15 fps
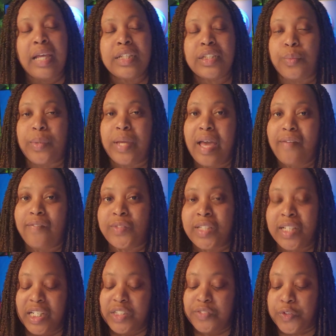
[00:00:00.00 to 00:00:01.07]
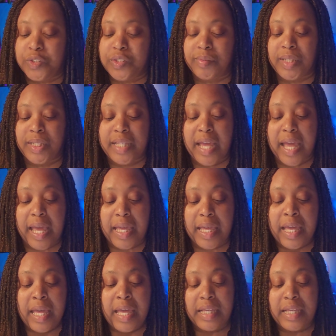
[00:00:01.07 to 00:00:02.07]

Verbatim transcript: So we have today's Verse of the Day.